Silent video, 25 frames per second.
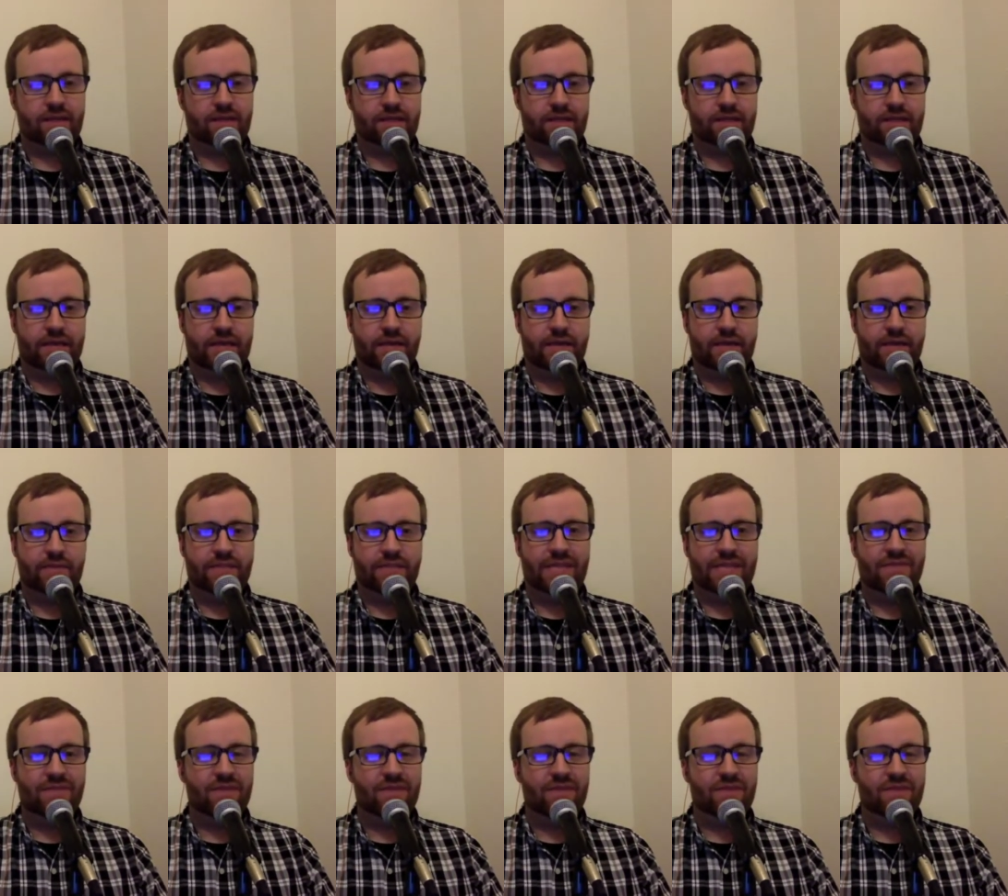even if only
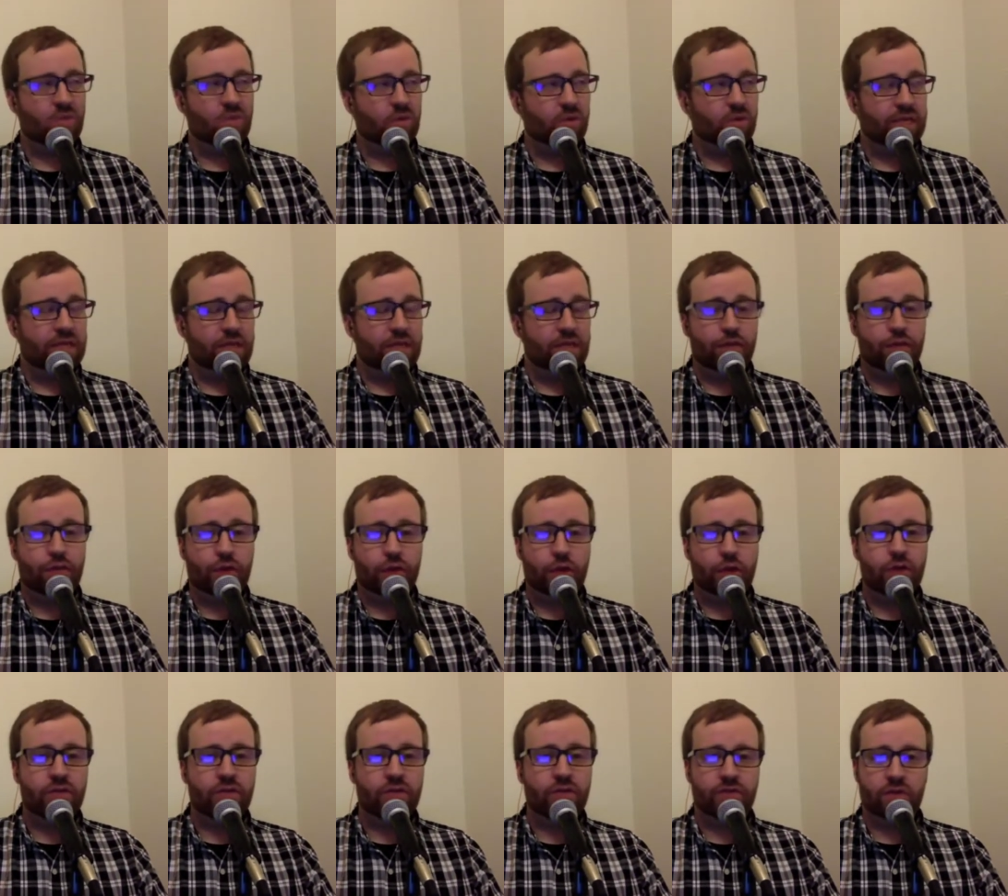a third of those
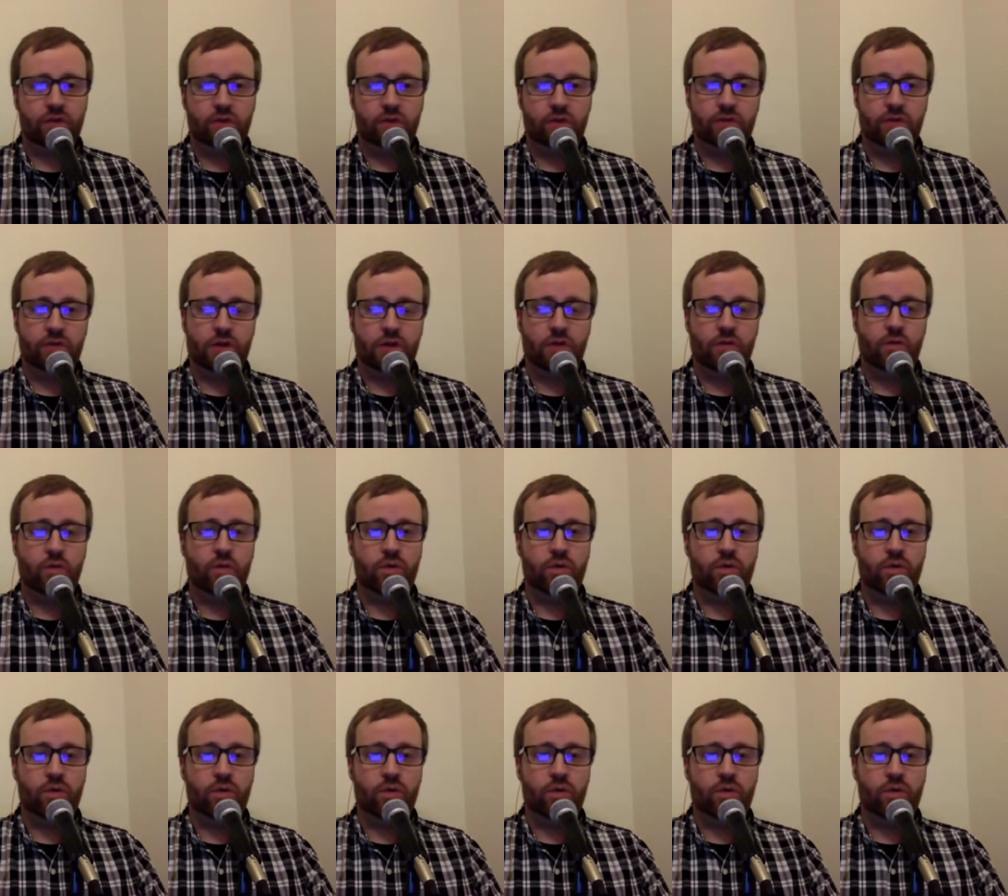are worthwhile,